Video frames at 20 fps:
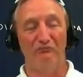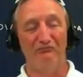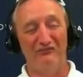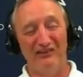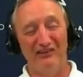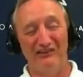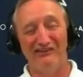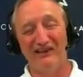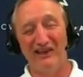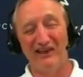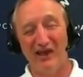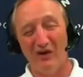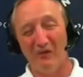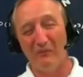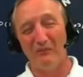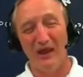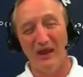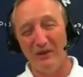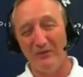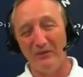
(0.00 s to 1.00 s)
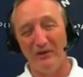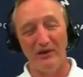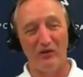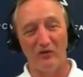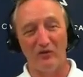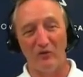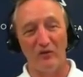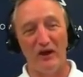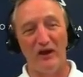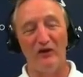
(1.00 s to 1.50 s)
discount maybe on
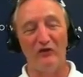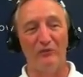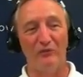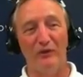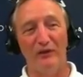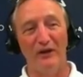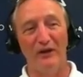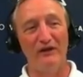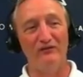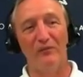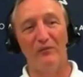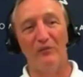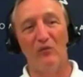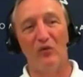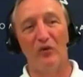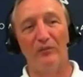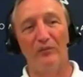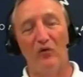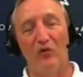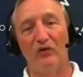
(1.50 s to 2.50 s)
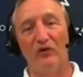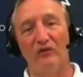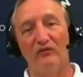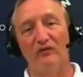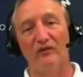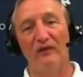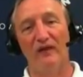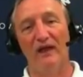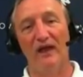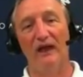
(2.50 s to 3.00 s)
the rates, but even more important
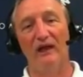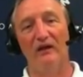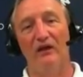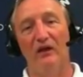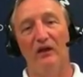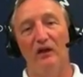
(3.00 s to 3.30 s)
than that,